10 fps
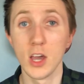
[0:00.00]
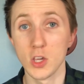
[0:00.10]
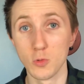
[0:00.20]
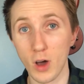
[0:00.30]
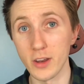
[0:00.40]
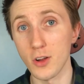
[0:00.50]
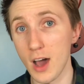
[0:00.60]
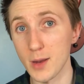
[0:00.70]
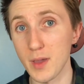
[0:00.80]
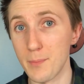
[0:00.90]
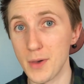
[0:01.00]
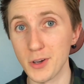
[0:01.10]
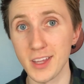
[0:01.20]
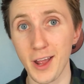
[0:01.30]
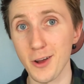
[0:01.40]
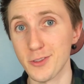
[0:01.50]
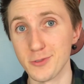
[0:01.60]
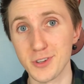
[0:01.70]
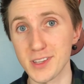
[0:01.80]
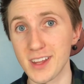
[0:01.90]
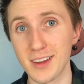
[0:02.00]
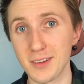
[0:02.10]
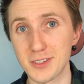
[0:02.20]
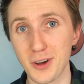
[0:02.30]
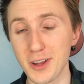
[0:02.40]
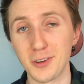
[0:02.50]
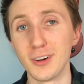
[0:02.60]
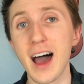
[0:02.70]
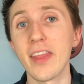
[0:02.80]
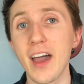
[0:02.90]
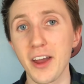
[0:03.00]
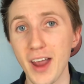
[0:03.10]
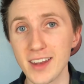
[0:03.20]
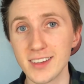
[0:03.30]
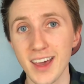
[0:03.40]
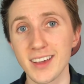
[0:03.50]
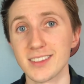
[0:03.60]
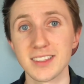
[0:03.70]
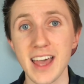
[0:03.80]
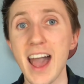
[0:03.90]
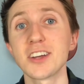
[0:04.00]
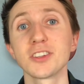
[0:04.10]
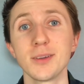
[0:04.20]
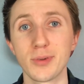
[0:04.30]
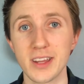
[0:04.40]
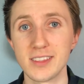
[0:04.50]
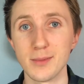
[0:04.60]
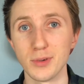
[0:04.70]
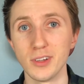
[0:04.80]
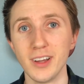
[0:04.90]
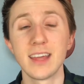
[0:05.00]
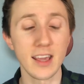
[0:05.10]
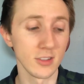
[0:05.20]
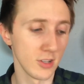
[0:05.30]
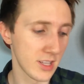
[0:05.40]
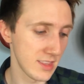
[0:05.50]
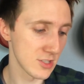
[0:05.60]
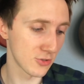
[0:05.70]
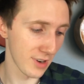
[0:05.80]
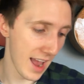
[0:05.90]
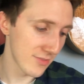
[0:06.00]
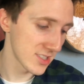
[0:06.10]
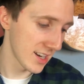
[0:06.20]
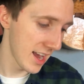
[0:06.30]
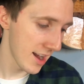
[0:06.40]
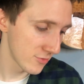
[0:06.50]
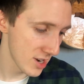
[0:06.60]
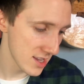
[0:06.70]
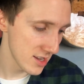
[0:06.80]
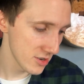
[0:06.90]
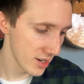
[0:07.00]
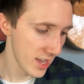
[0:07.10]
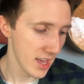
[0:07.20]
You want to know how to be a millionaire through just starting a Roth IRA today, because it's actually pretty simple. Take a look at these graphs that I have right here.